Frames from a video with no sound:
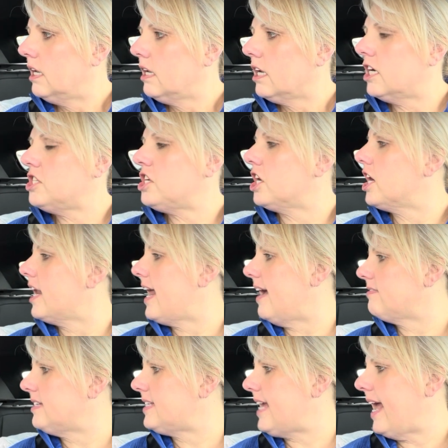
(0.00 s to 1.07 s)
Because you're going to
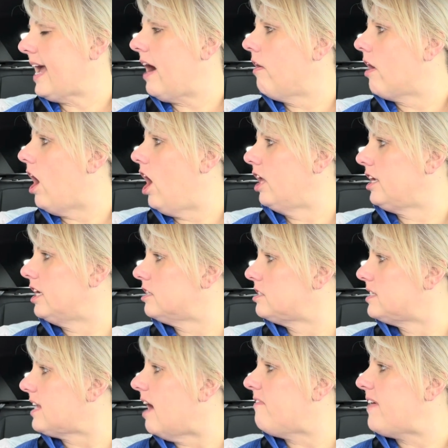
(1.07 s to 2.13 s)
have to take out all your
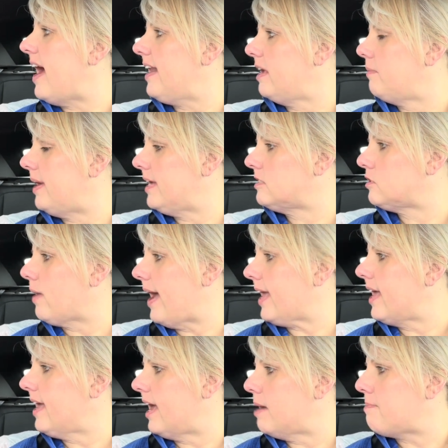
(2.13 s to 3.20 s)
stuff anyway so I
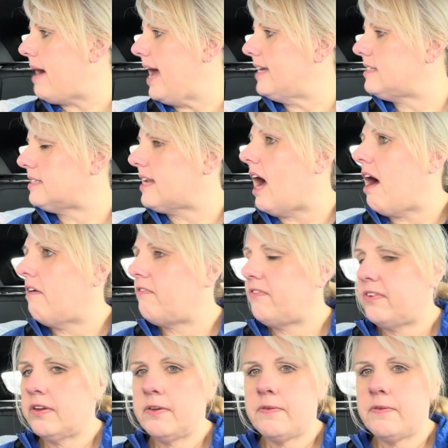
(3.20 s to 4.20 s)
can get my stuff.